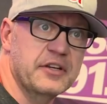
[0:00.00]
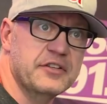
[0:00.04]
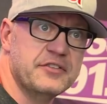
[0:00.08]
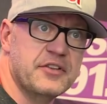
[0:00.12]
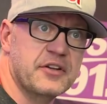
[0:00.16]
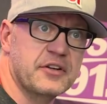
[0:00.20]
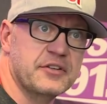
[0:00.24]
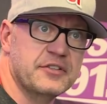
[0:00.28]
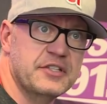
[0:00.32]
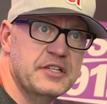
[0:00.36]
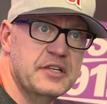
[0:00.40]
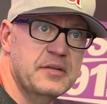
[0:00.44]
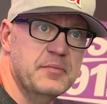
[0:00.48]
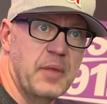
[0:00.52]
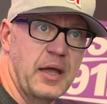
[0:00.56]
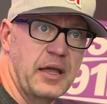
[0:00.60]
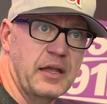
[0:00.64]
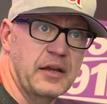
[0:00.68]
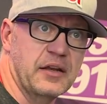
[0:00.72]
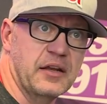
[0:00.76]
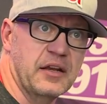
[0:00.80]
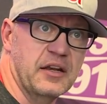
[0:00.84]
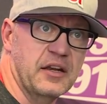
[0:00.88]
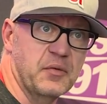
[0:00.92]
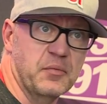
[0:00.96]
he's their
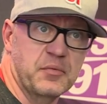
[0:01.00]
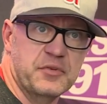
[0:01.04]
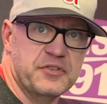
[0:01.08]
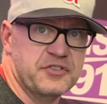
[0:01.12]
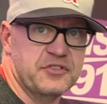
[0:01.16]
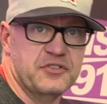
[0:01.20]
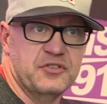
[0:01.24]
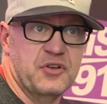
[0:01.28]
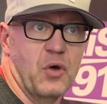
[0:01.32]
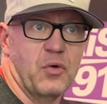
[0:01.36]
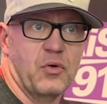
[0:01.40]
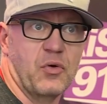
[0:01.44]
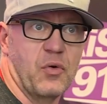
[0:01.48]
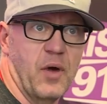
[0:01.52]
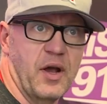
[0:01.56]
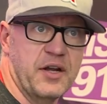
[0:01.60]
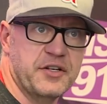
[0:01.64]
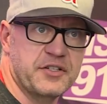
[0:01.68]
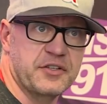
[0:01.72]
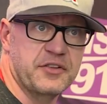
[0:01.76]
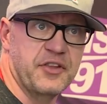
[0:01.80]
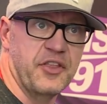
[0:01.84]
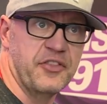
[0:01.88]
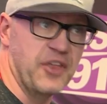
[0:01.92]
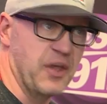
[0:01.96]
teammate, and it was no
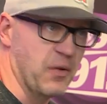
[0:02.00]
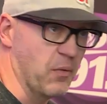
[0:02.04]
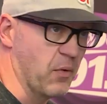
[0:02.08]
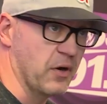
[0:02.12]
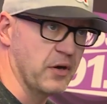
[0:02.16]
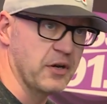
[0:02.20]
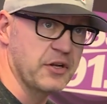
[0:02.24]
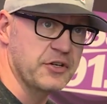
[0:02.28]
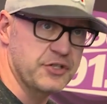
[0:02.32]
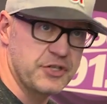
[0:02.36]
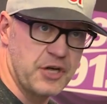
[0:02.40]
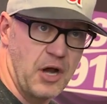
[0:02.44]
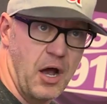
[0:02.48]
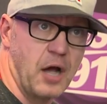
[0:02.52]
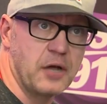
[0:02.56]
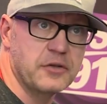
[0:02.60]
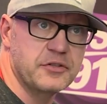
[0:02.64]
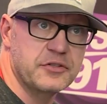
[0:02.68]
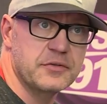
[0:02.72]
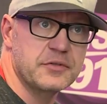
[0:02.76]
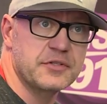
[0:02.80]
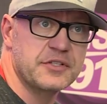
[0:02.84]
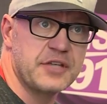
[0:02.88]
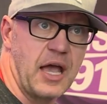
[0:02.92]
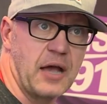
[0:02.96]
question that they wanted to jog
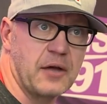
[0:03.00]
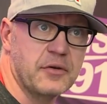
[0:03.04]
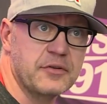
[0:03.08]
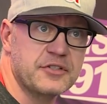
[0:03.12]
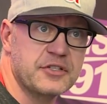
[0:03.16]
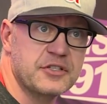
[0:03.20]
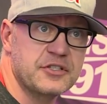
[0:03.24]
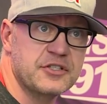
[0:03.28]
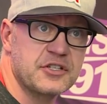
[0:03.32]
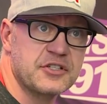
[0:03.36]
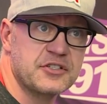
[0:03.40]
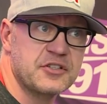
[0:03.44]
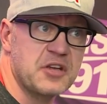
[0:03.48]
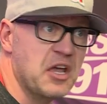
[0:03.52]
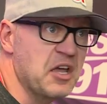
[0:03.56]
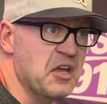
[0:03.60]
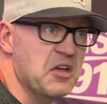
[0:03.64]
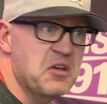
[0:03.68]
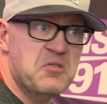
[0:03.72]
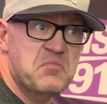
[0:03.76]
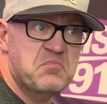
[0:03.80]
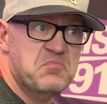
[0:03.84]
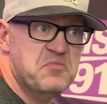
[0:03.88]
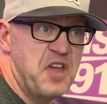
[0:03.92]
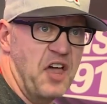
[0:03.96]
to his house and just
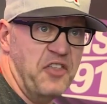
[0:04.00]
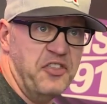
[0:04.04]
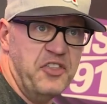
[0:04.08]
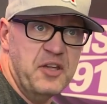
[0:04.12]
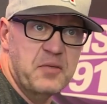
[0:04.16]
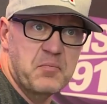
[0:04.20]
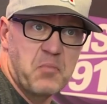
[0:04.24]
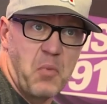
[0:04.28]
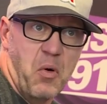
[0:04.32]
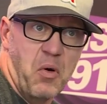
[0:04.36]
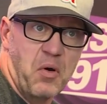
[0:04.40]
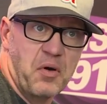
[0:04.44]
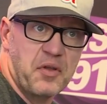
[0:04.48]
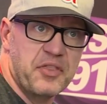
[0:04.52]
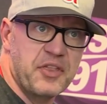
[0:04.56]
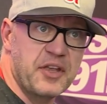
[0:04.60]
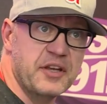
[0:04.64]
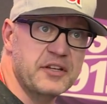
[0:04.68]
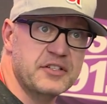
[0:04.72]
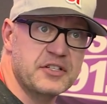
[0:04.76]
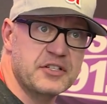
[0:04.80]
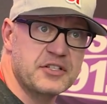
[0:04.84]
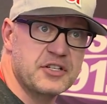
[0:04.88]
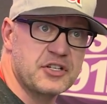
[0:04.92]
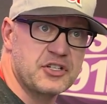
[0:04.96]
nothing more
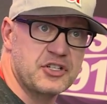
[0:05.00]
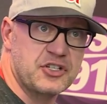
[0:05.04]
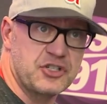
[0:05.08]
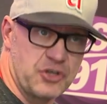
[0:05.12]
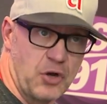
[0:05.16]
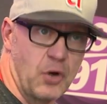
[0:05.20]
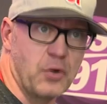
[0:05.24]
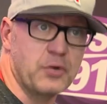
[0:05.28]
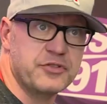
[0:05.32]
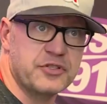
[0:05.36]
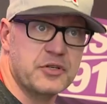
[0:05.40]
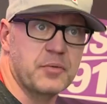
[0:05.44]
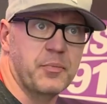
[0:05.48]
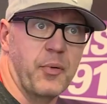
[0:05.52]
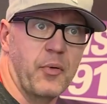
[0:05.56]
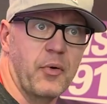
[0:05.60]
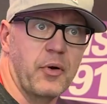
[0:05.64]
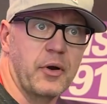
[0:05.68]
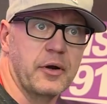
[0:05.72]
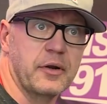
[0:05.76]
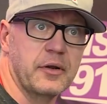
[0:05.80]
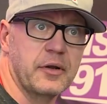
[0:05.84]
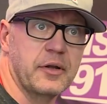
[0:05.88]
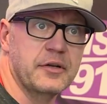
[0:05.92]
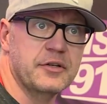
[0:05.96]
than to just show
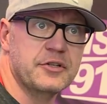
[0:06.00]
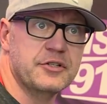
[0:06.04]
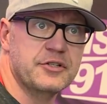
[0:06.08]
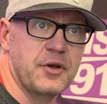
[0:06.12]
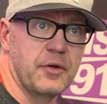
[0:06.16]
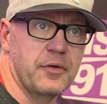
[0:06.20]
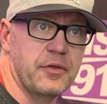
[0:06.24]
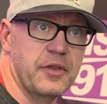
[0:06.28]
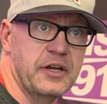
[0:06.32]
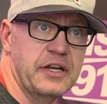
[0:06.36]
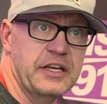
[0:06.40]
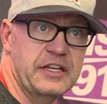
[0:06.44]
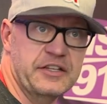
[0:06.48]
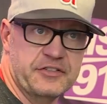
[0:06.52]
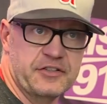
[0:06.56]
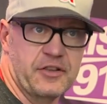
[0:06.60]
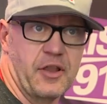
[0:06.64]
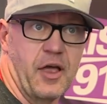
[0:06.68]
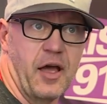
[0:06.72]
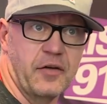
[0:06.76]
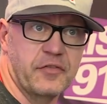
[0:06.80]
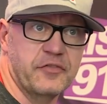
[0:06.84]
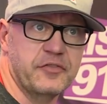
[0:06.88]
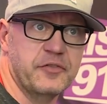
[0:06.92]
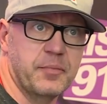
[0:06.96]
support and show that he's
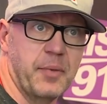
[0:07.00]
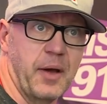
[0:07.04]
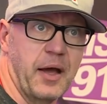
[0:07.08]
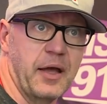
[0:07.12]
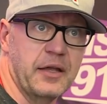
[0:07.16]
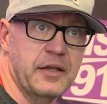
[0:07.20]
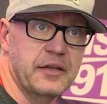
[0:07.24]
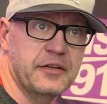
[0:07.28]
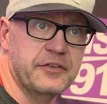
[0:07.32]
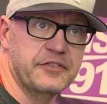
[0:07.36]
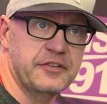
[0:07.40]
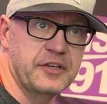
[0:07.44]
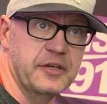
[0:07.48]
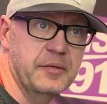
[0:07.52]
loved by his